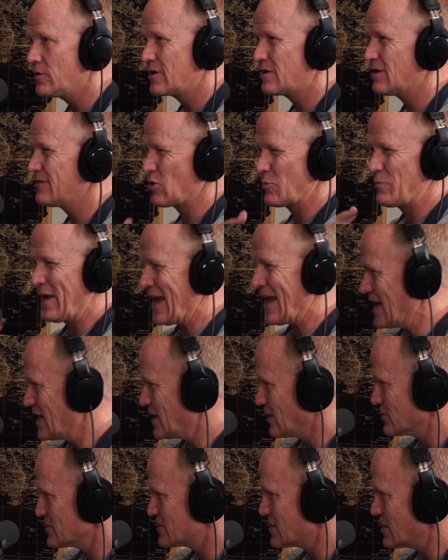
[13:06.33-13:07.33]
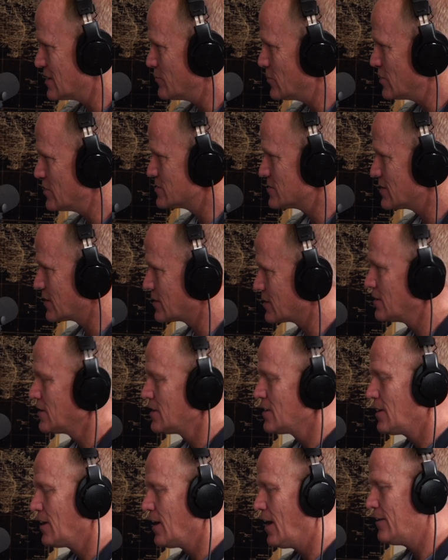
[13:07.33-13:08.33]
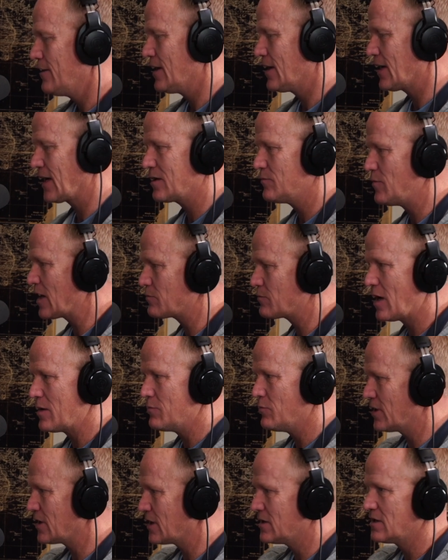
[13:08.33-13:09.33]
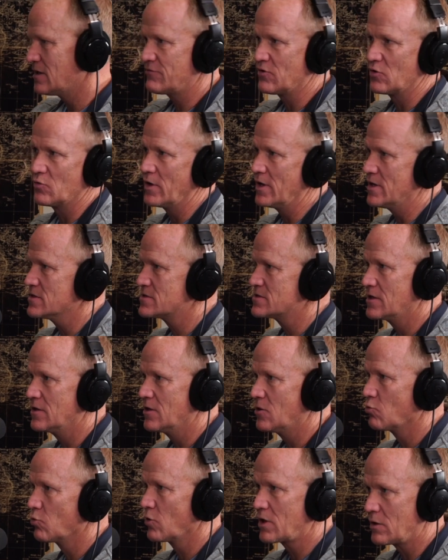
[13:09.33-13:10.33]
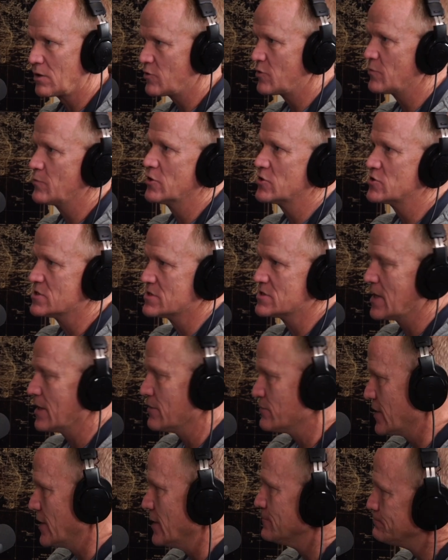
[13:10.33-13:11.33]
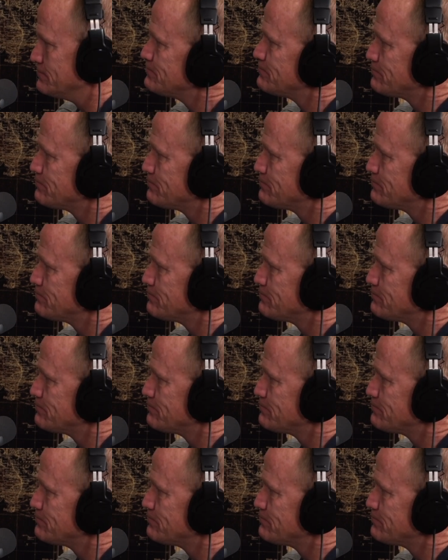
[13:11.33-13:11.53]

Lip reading: You don't have to pay to go see the music. And then I can make my money in different ways, working with merchants downtown.